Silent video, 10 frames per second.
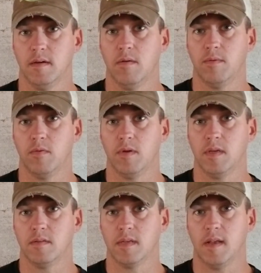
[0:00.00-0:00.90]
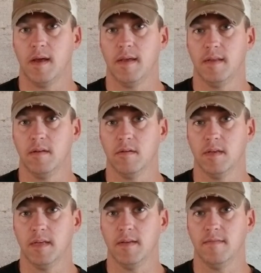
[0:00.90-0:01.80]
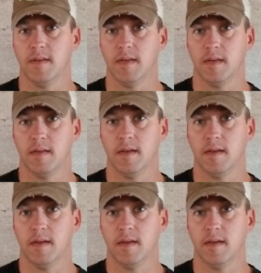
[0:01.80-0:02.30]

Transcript: open the windows at night or in the evening